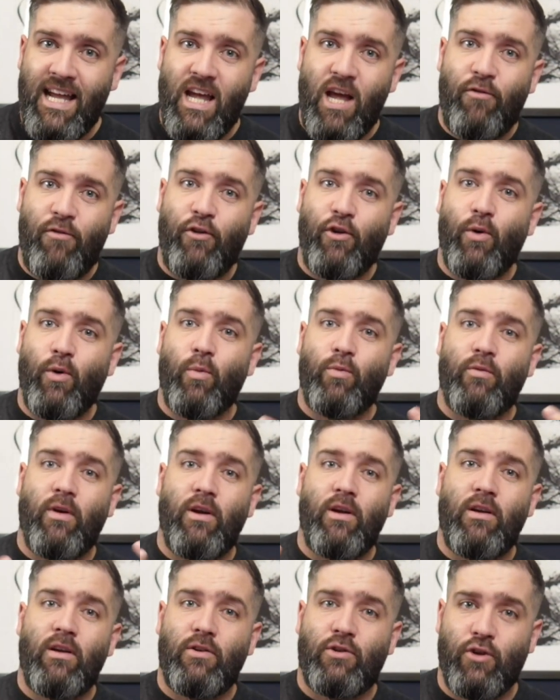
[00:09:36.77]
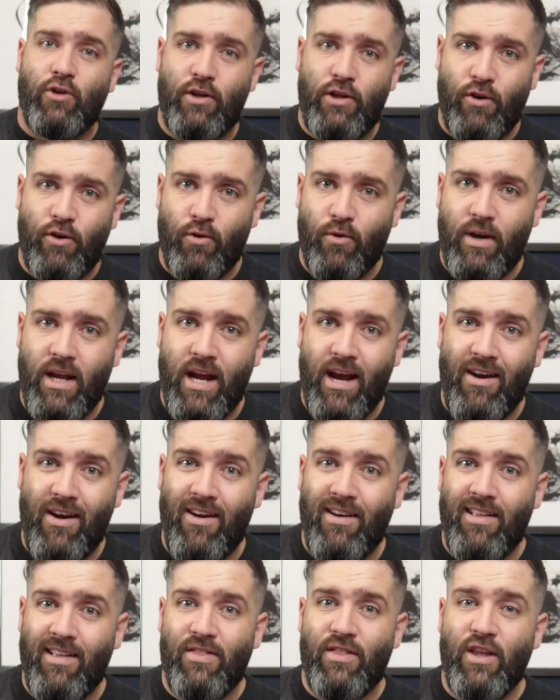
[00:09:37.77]
If you're doing your own
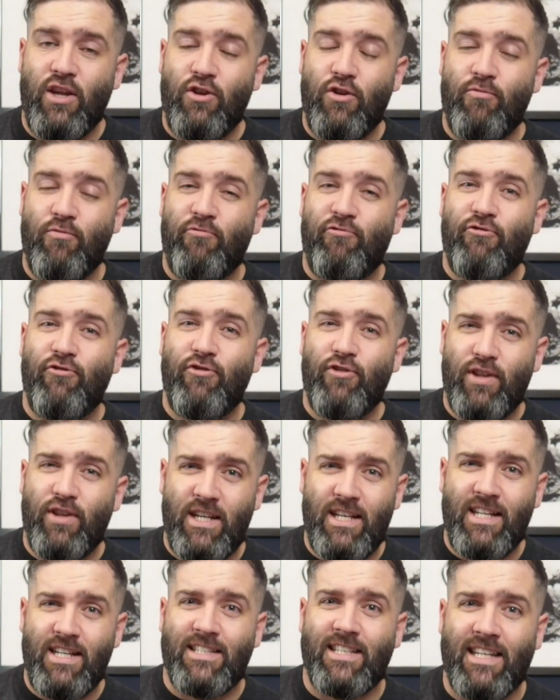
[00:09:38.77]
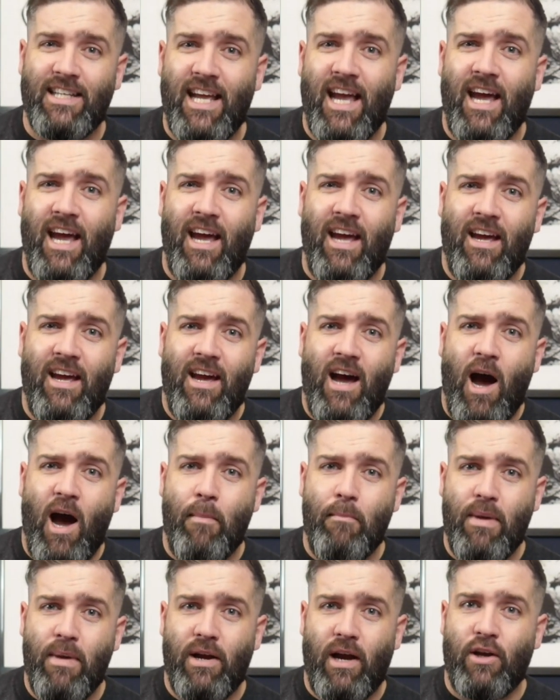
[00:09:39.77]
hair, then you really need to get a,
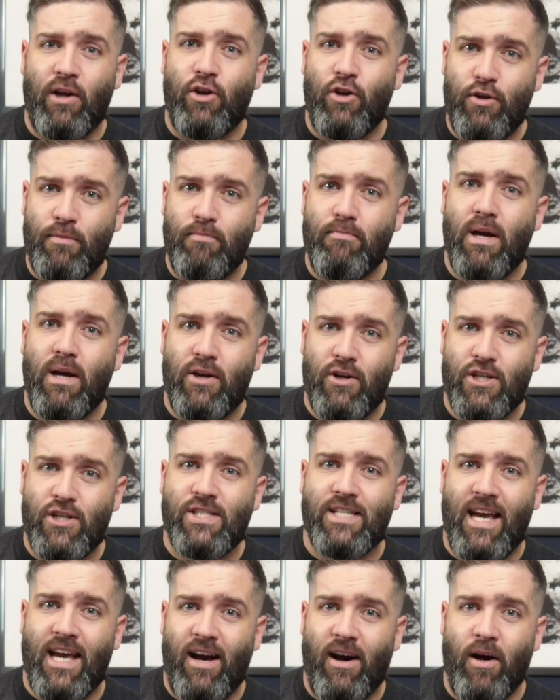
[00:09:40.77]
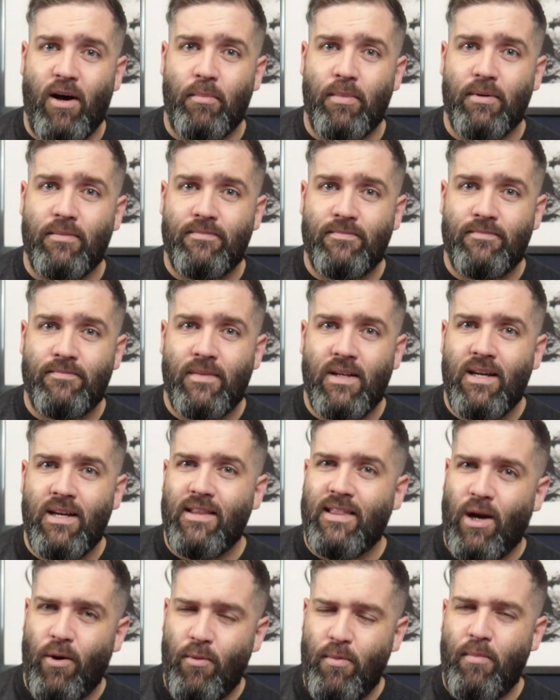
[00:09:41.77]
a good mirror set up.
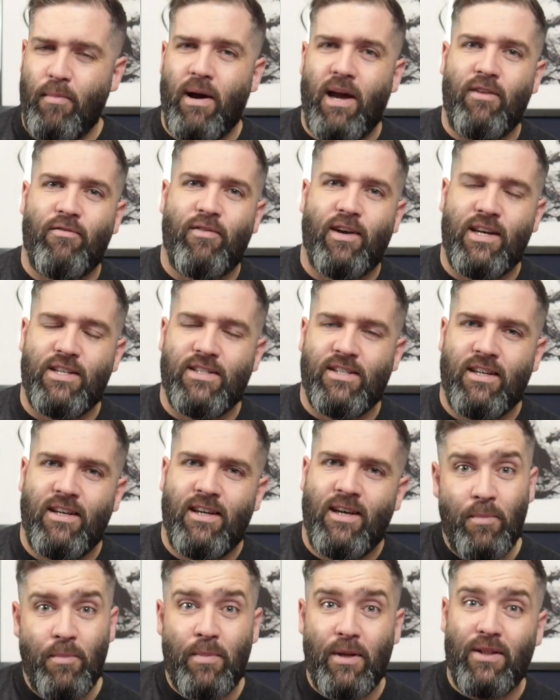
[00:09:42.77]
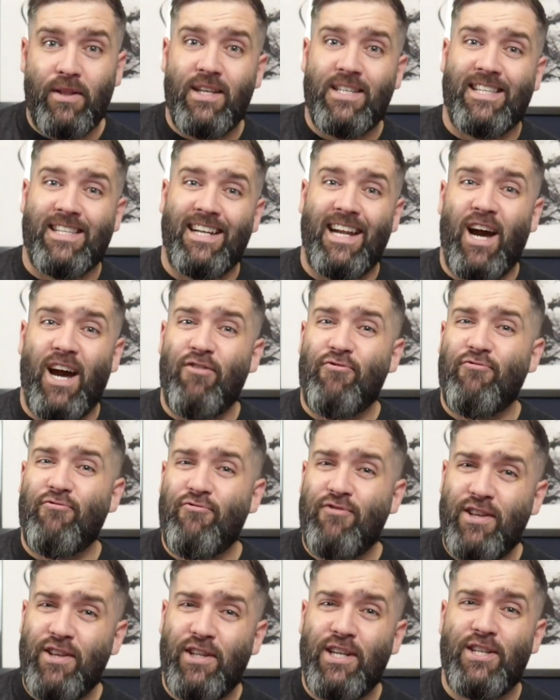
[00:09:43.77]
That would be my advice. But listen, I
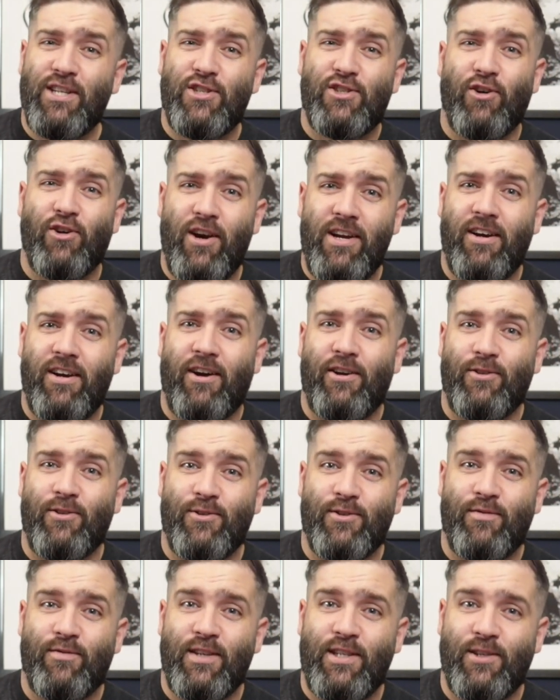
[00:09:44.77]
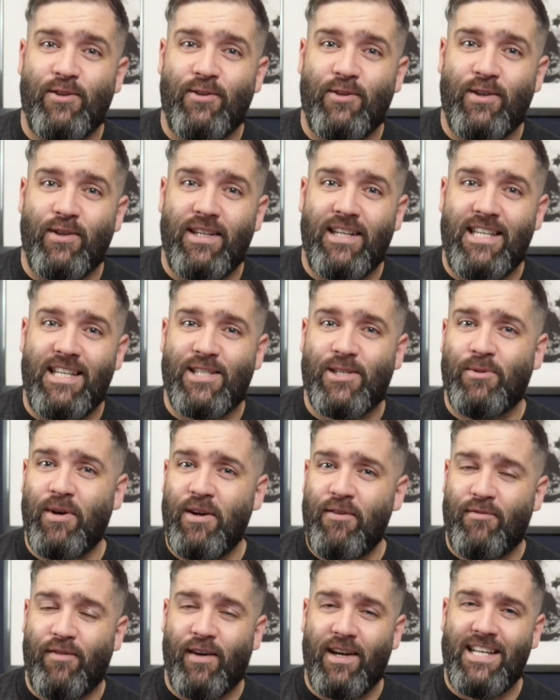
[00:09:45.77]
really enjoyed Arlo's video. He's
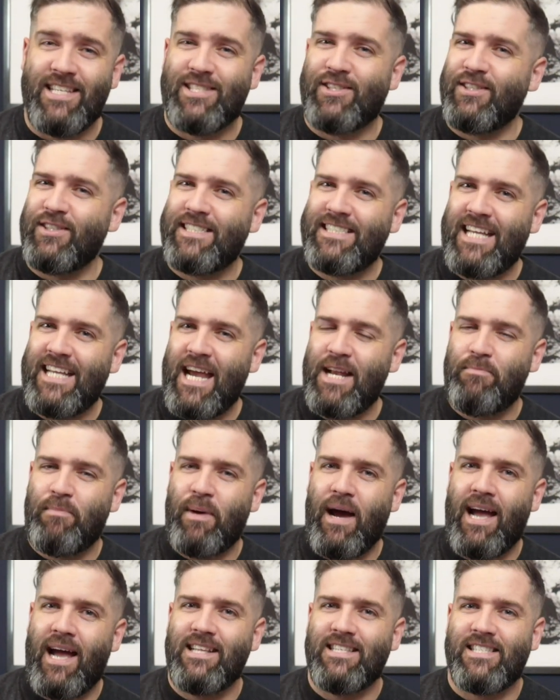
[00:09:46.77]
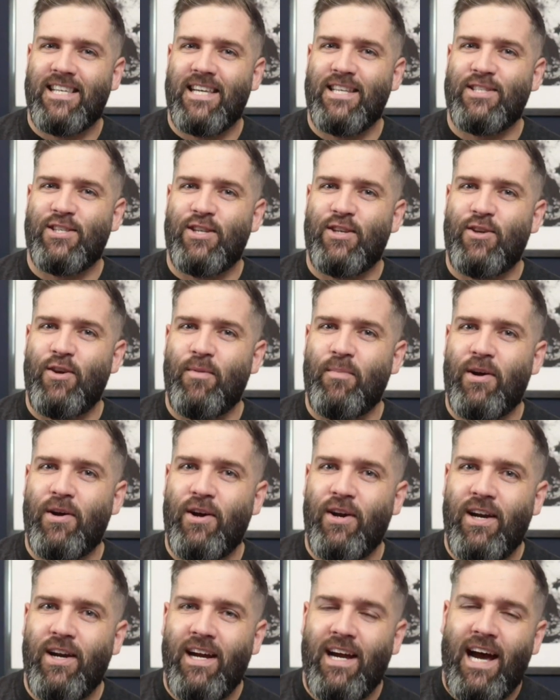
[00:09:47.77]
quite funny, he's got deadpan sense of
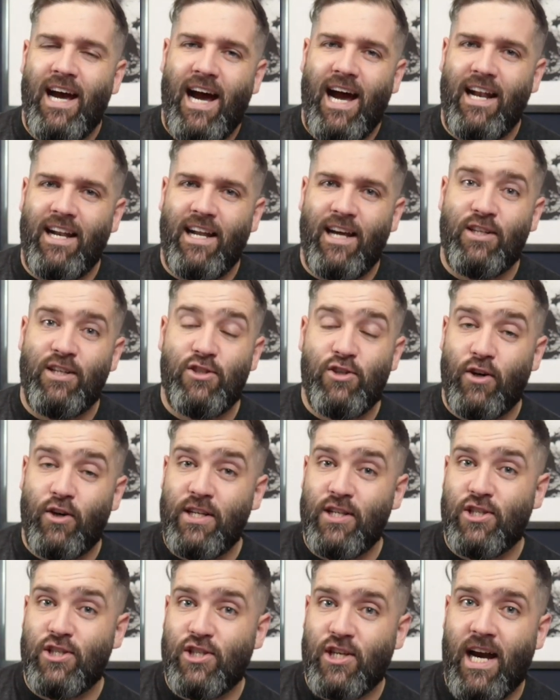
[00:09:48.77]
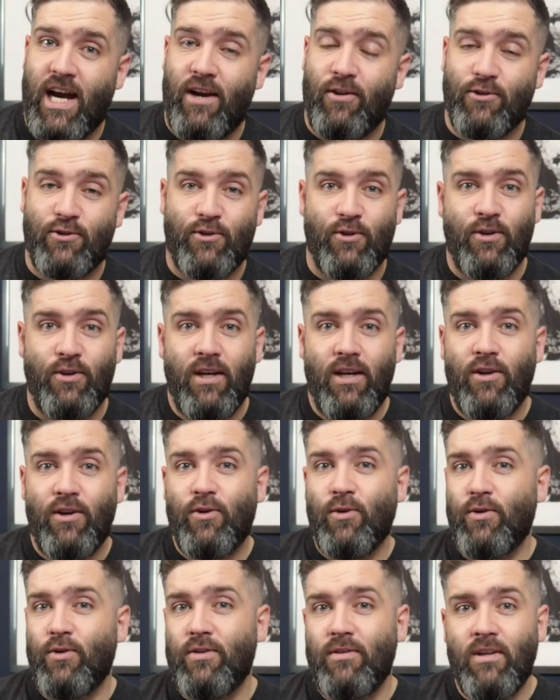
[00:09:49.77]
humour and I enjoyed his channel. So
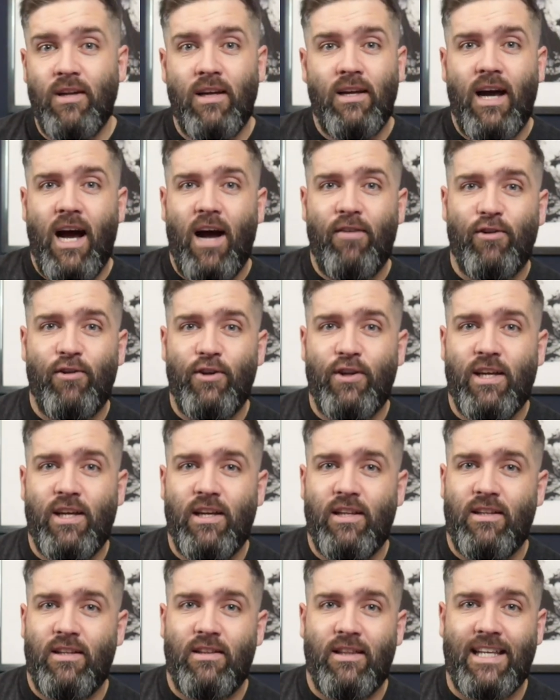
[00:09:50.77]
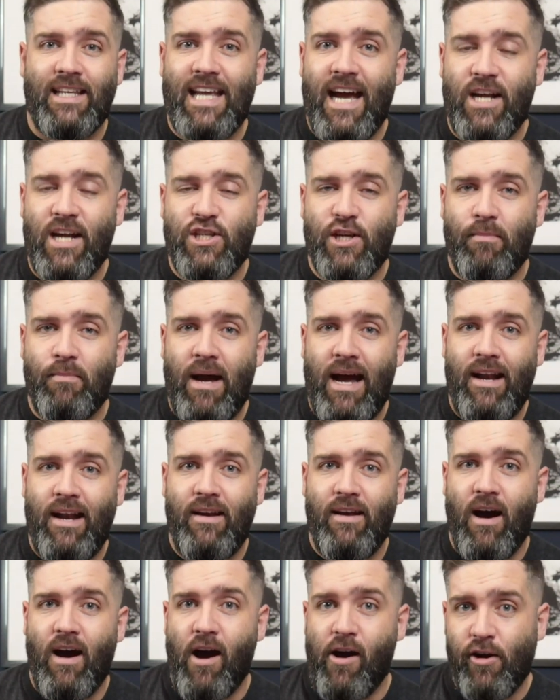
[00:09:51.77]
go and have a look at The Gadget
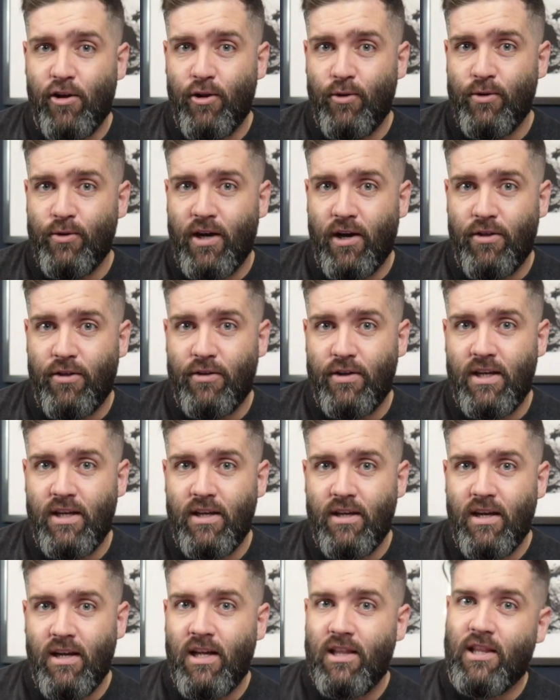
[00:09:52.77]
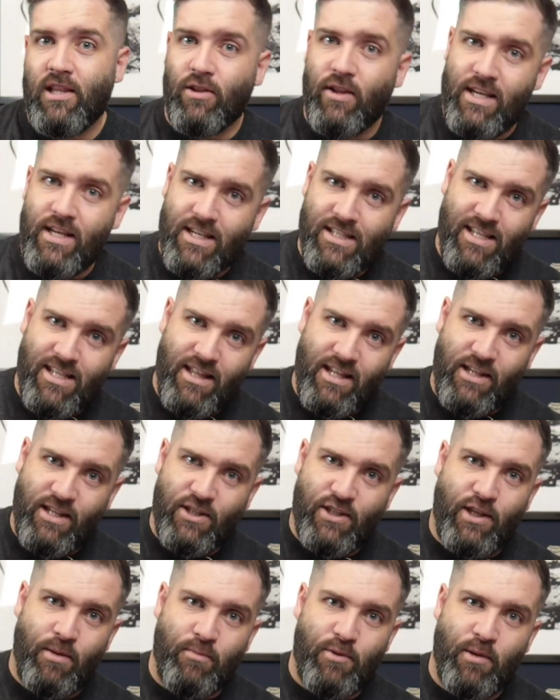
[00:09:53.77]
Man, Arlo Guthrie. The link's in the
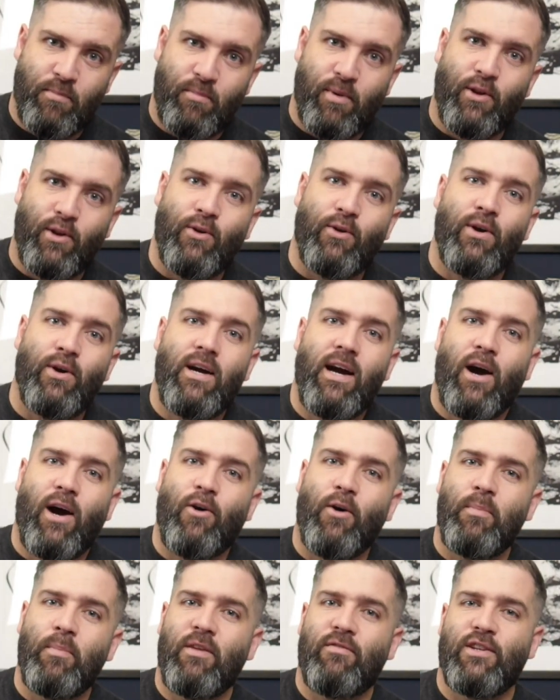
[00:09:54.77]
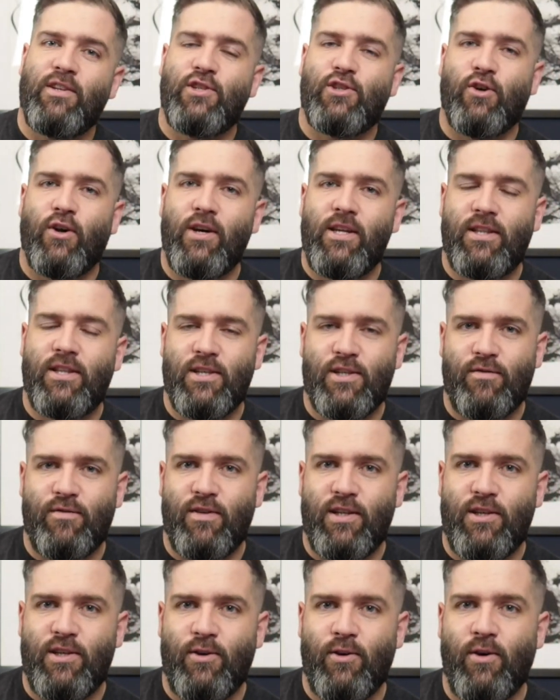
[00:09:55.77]
description below. I hope you've enjoyed this
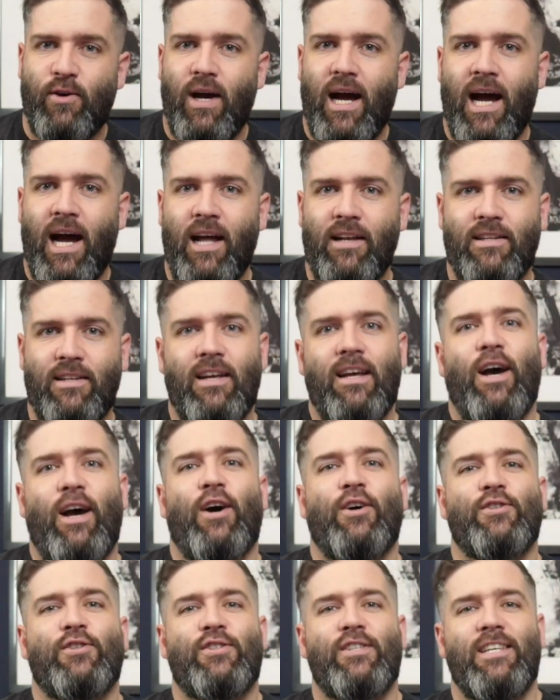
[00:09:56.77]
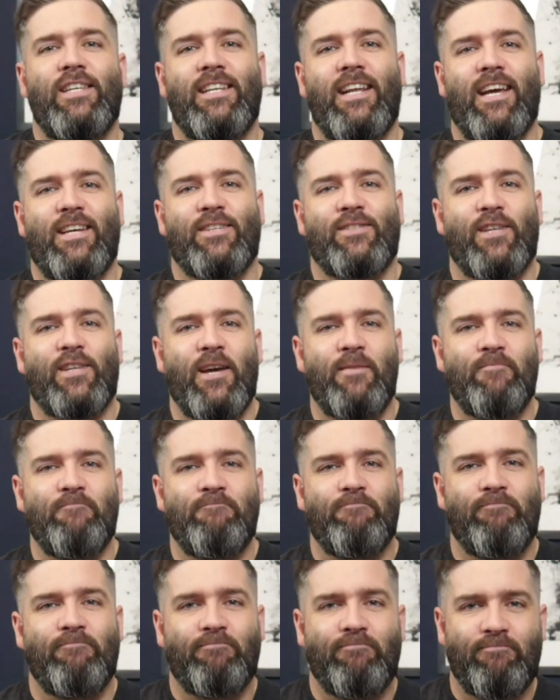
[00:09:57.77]
video and I'll see you next
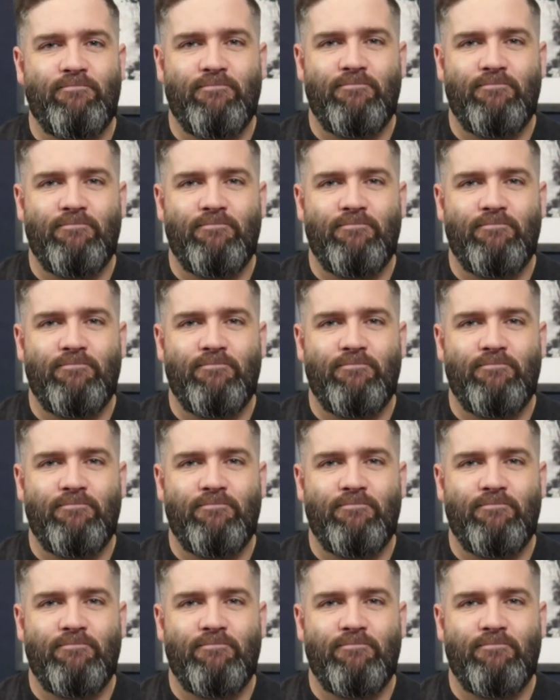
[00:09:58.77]
time.